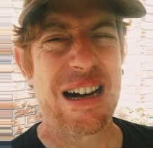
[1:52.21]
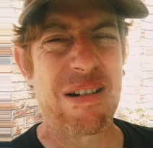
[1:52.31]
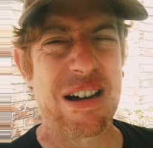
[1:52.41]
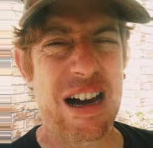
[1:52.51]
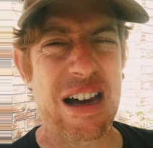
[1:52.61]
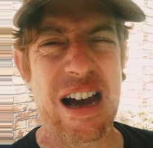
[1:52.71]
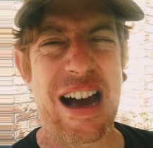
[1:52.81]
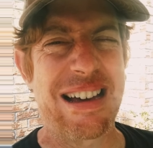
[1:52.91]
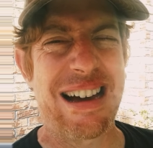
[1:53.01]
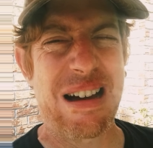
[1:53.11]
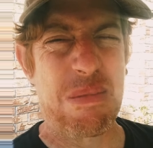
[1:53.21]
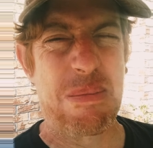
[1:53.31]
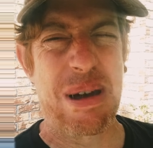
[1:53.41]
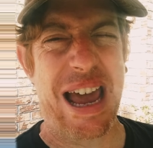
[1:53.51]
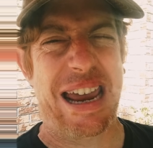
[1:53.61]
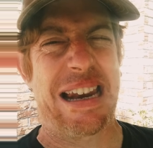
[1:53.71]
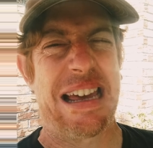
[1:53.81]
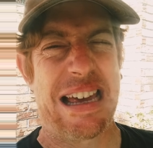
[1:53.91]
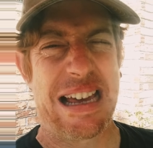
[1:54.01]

I, I, I am in pain.